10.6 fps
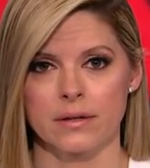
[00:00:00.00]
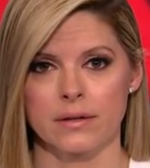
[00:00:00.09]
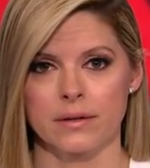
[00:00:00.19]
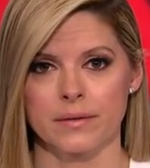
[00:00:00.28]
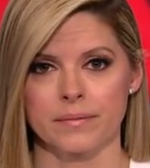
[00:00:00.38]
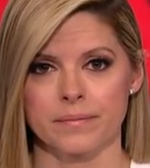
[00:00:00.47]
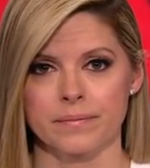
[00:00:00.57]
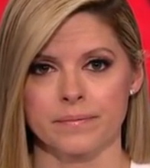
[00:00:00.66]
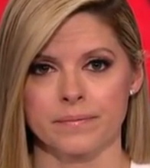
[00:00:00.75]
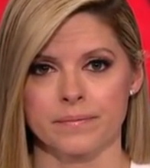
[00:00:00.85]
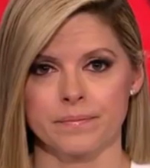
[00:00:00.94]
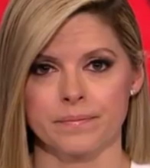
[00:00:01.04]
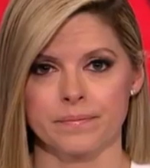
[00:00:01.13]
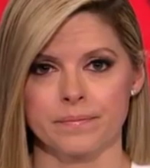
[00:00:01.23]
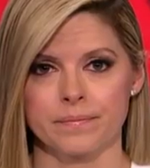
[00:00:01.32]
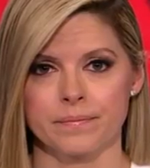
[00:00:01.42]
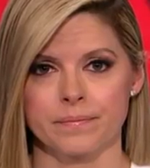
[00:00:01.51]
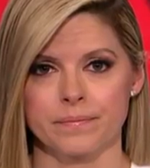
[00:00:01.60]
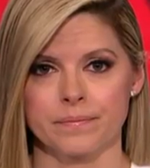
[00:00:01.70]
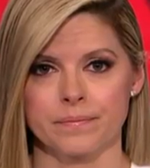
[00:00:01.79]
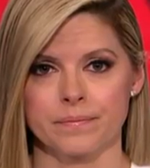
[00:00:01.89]

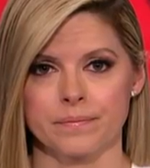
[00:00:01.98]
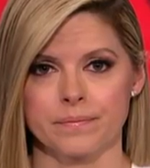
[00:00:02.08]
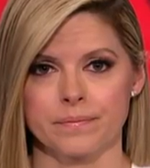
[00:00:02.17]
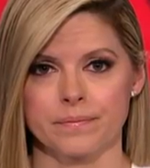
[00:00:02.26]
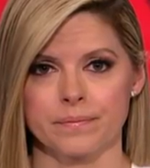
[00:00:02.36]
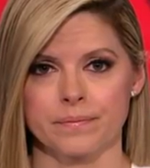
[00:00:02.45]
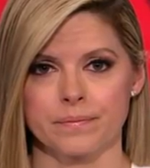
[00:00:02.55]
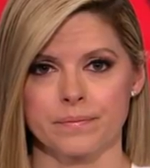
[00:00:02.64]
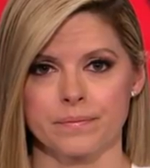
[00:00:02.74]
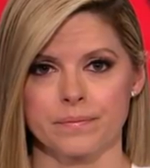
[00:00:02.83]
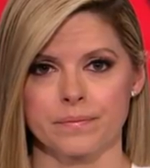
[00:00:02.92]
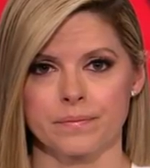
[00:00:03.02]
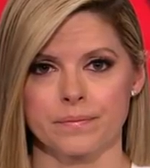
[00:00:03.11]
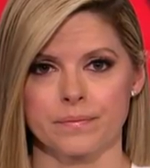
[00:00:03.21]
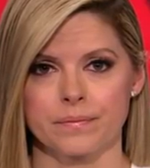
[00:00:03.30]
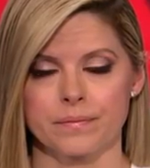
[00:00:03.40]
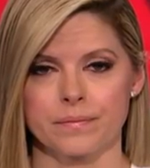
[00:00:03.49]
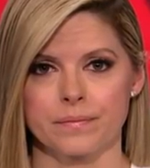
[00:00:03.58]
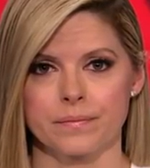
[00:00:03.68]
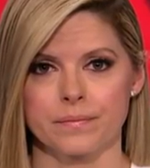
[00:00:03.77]
This person isn't speaking.